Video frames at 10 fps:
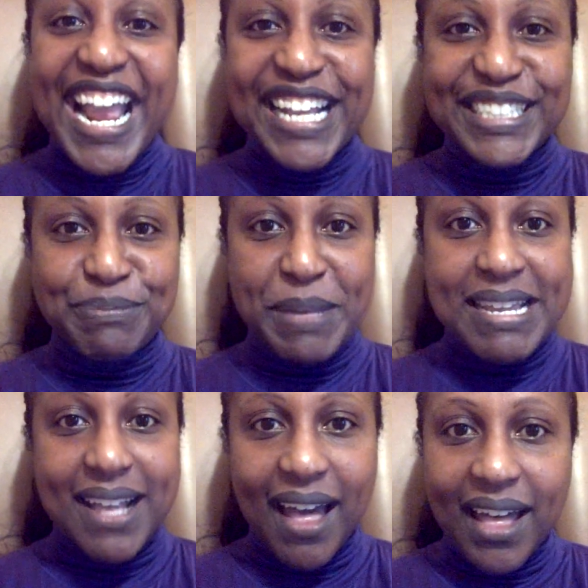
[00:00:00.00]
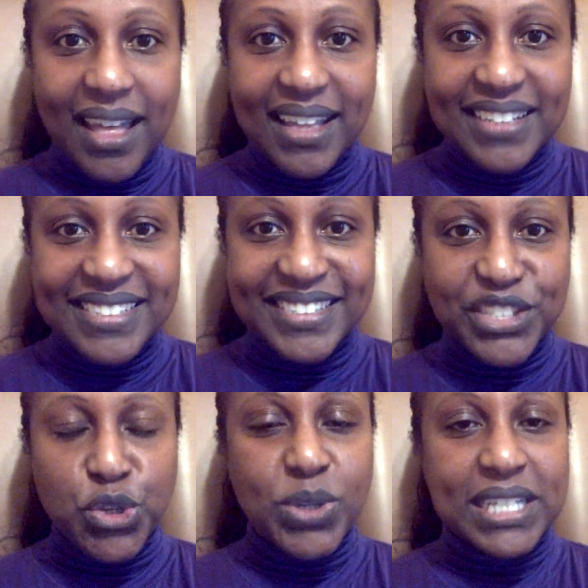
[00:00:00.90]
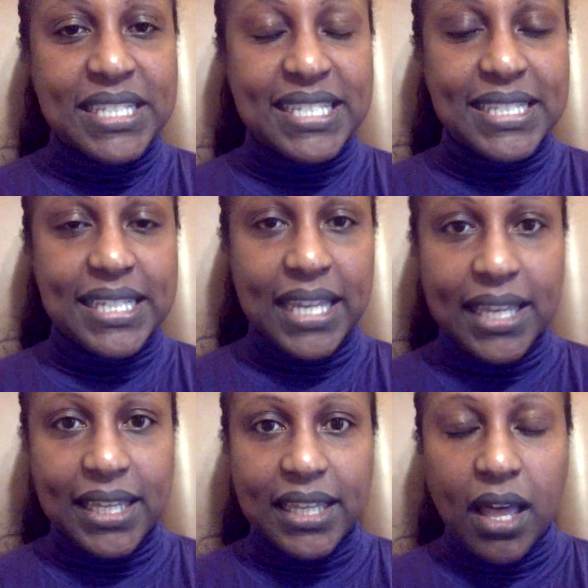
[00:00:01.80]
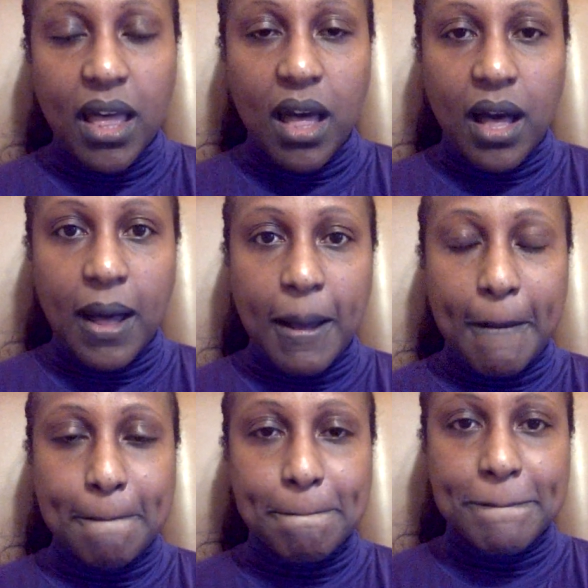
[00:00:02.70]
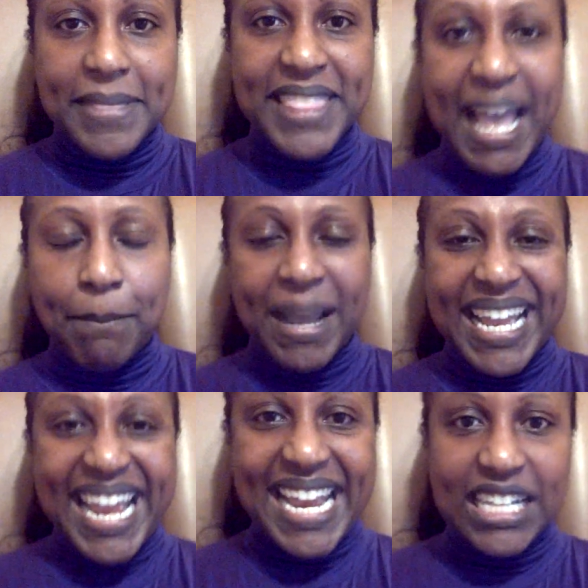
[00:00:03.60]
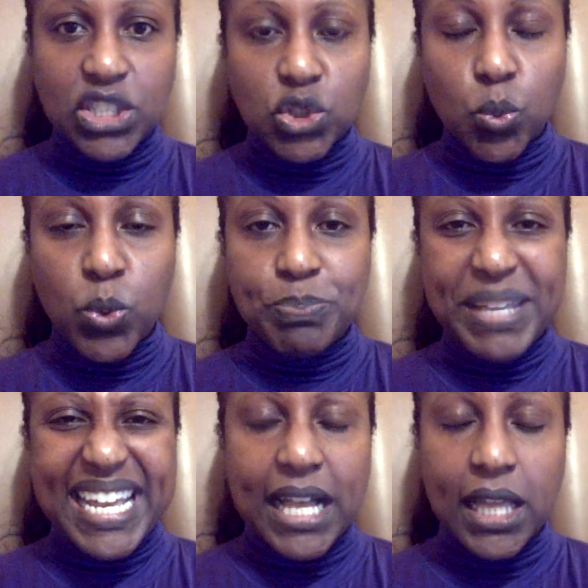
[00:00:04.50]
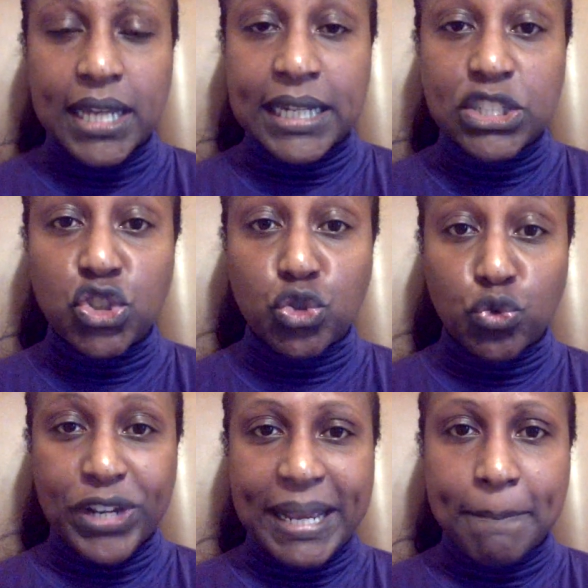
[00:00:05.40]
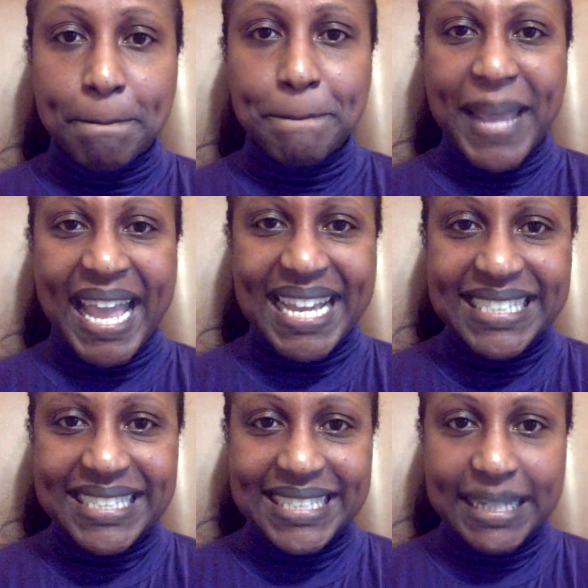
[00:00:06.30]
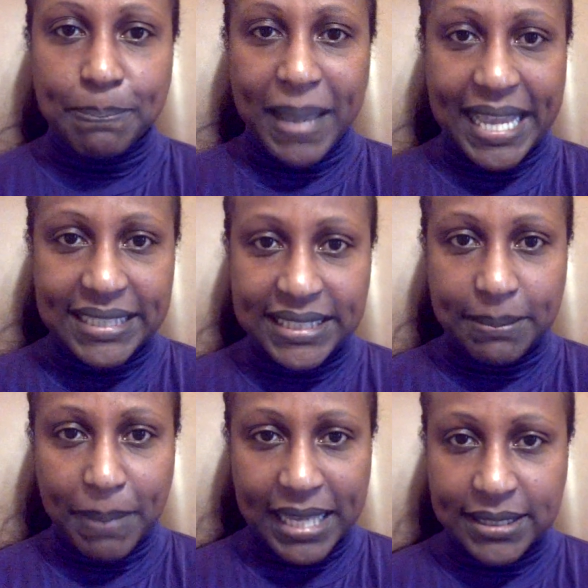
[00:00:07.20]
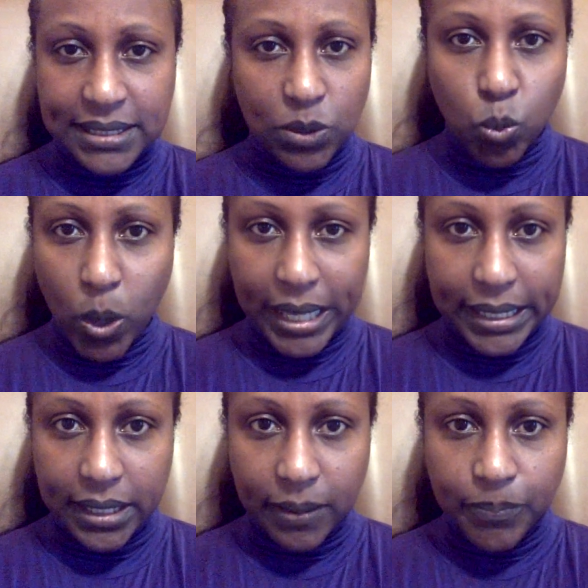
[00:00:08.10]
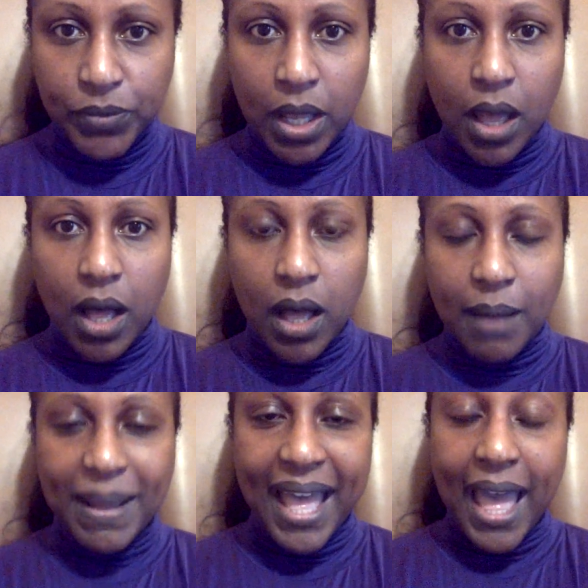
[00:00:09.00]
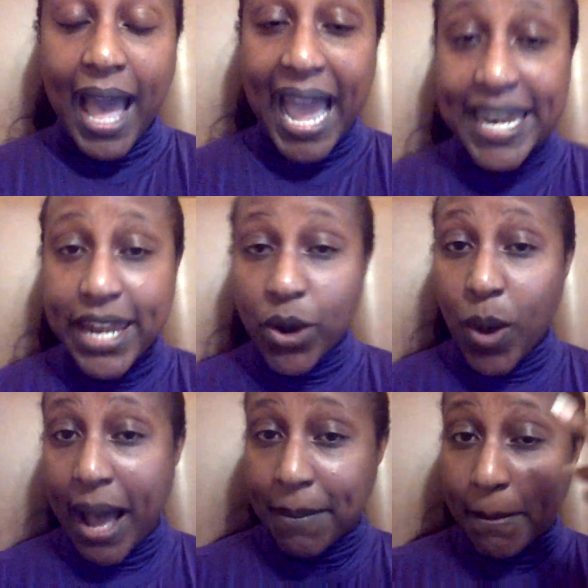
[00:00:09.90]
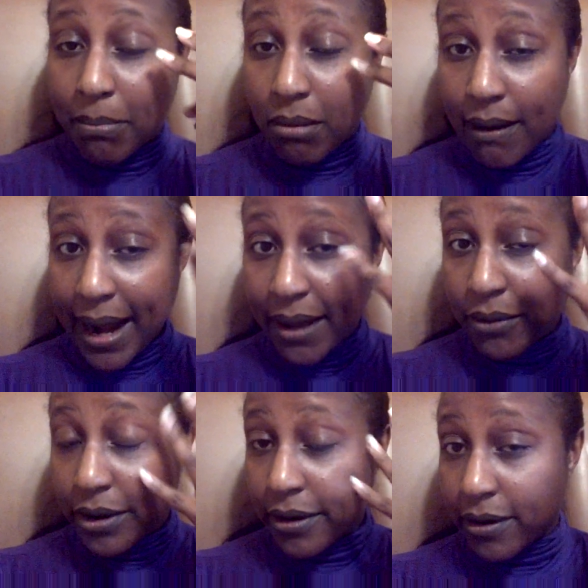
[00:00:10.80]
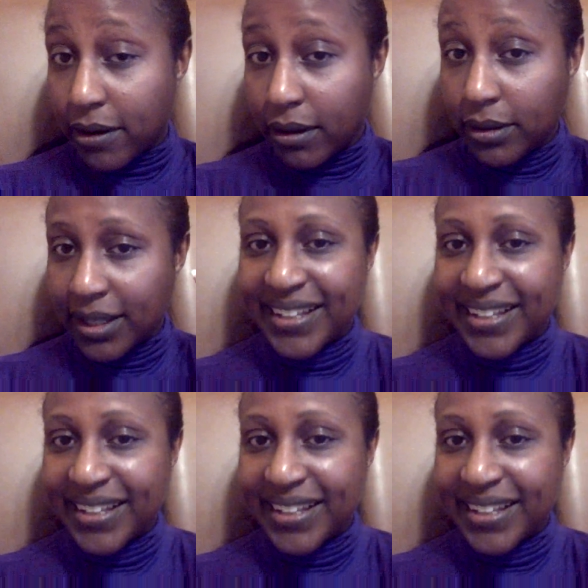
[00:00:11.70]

it's because you can see um, that my hands would be an extreme pasty, pasty, pasty white. Um, I know I'm a brown girl